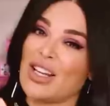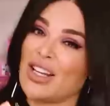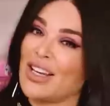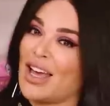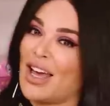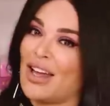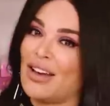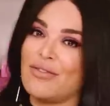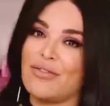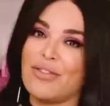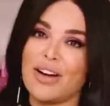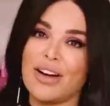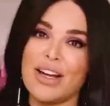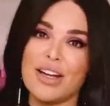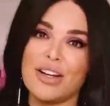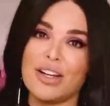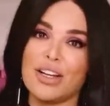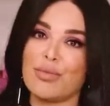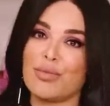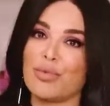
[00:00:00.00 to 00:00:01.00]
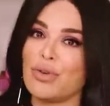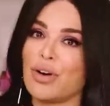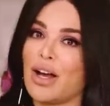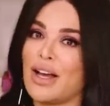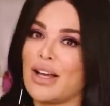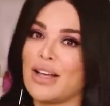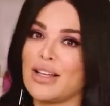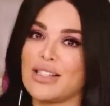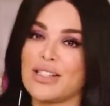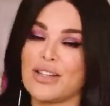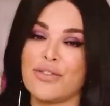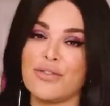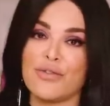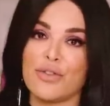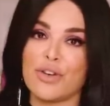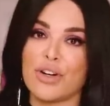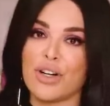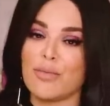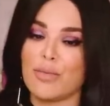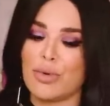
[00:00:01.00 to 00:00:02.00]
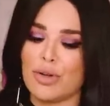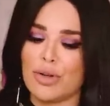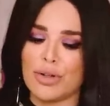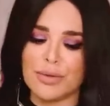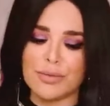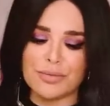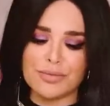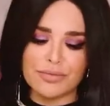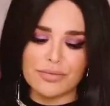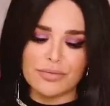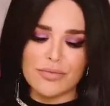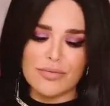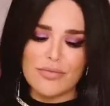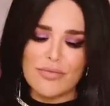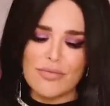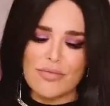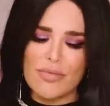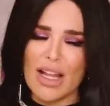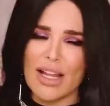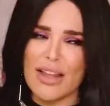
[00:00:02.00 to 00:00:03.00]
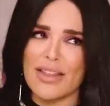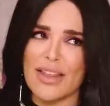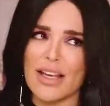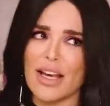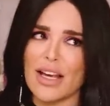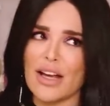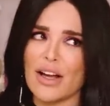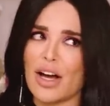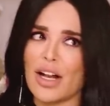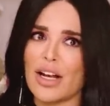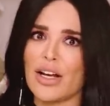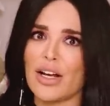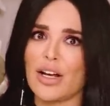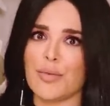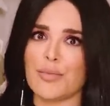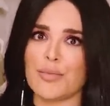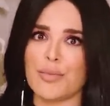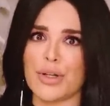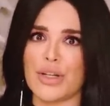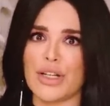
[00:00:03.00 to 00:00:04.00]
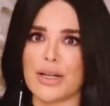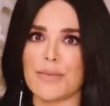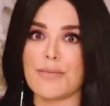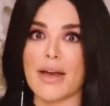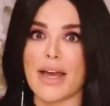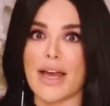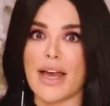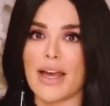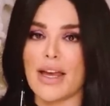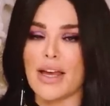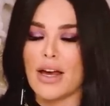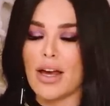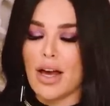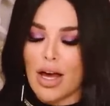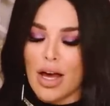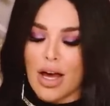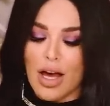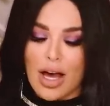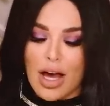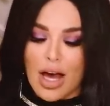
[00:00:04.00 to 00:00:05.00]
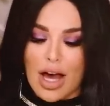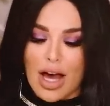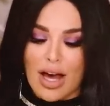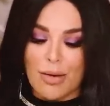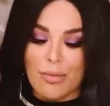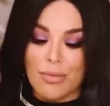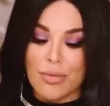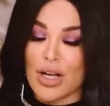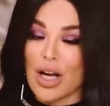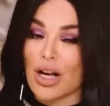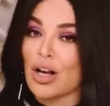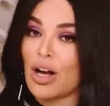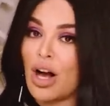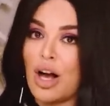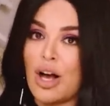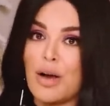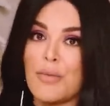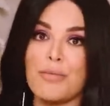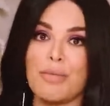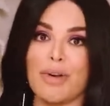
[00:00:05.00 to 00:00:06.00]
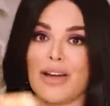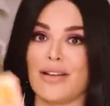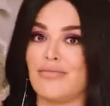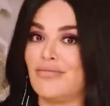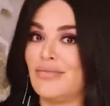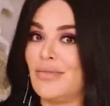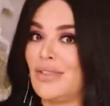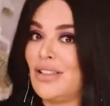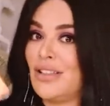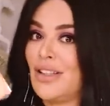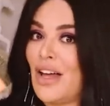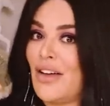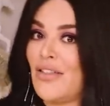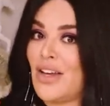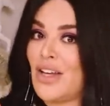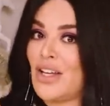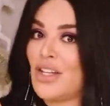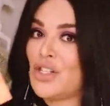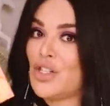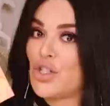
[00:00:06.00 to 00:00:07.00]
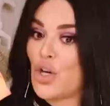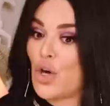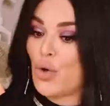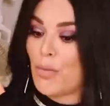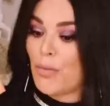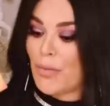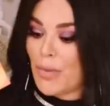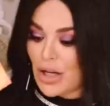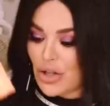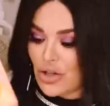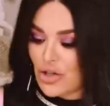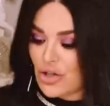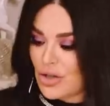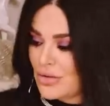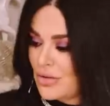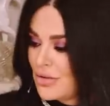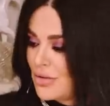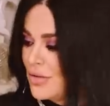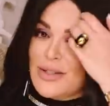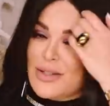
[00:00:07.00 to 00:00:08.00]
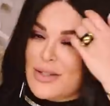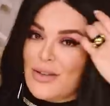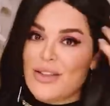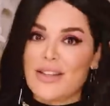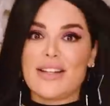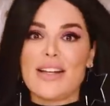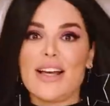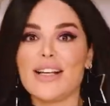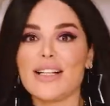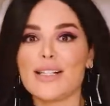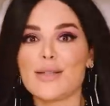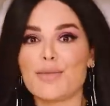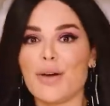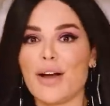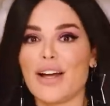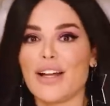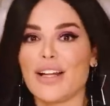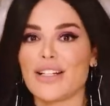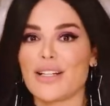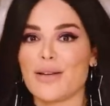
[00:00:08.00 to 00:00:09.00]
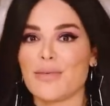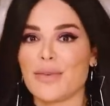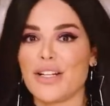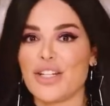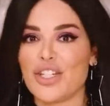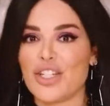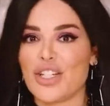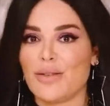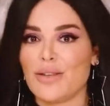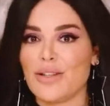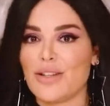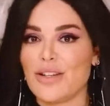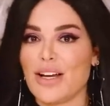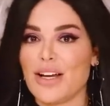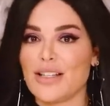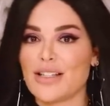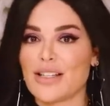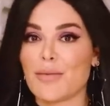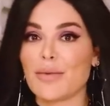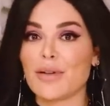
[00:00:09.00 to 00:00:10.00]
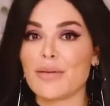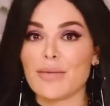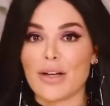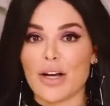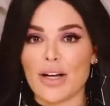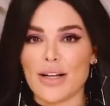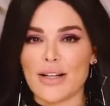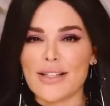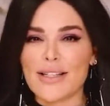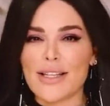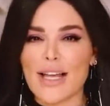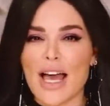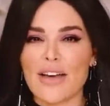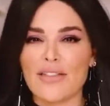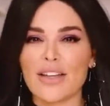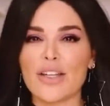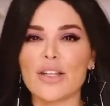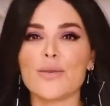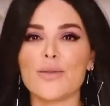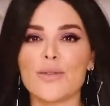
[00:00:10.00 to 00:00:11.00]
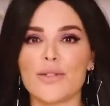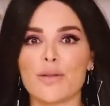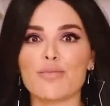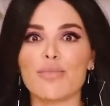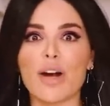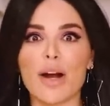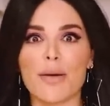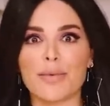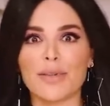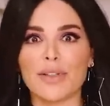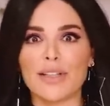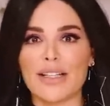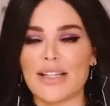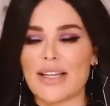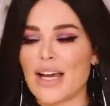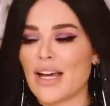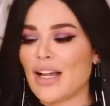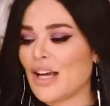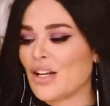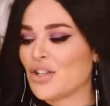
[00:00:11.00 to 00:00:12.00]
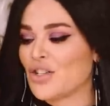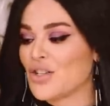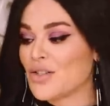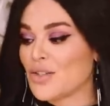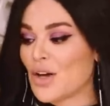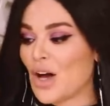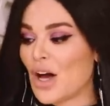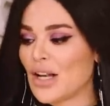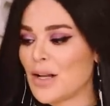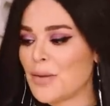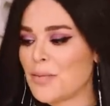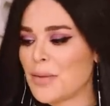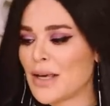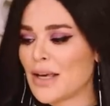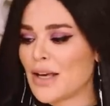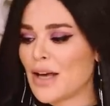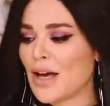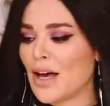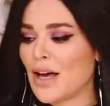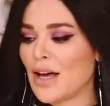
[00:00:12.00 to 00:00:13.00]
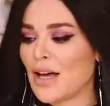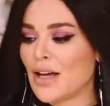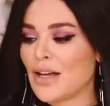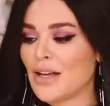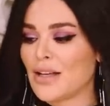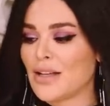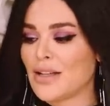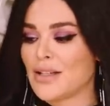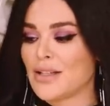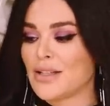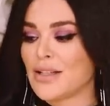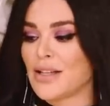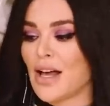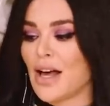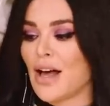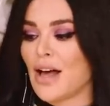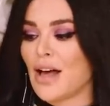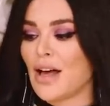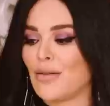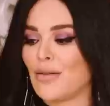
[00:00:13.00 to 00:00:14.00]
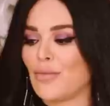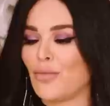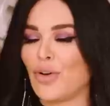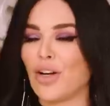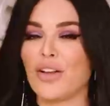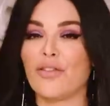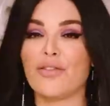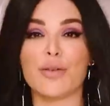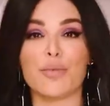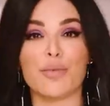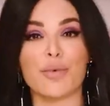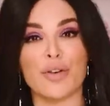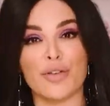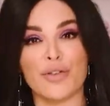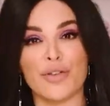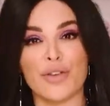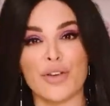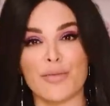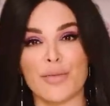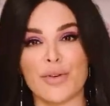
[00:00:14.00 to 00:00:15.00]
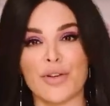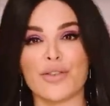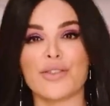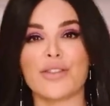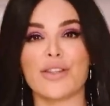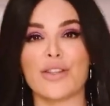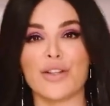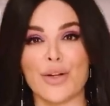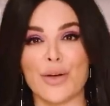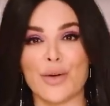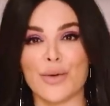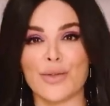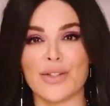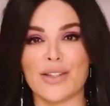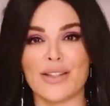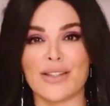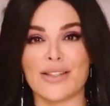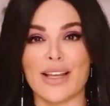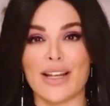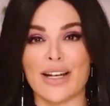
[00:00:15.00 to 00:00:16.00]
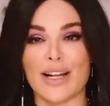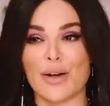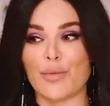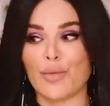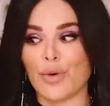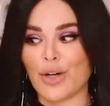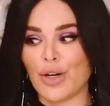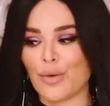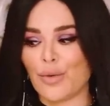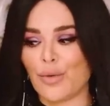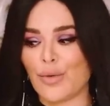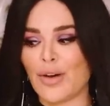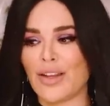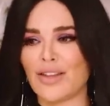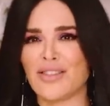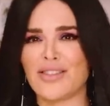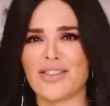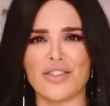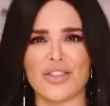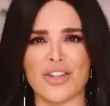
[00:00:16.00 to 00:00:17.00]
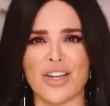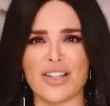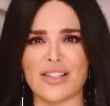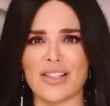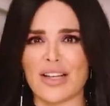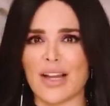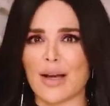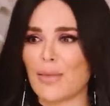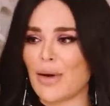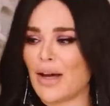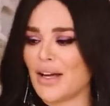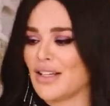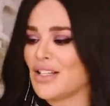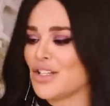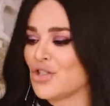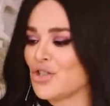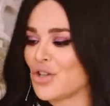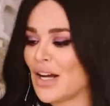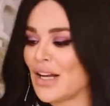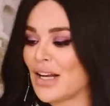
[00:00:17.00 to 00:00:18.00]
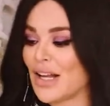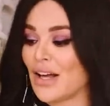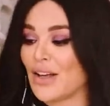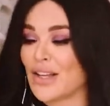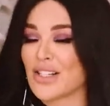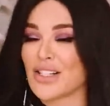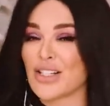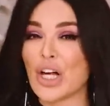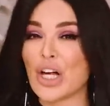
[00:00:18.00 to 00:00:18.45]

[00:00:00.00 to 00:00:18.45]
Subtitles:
And again, very good price, affordable. I think I got it on beautybay.com, but love it so much. So the next product I'm gonna share with you guys, I'm gonna be honest, I haven't used it properly yet. I just got it because one of the perfumers, the noses that I work with, suggested I buy it to try it out. It's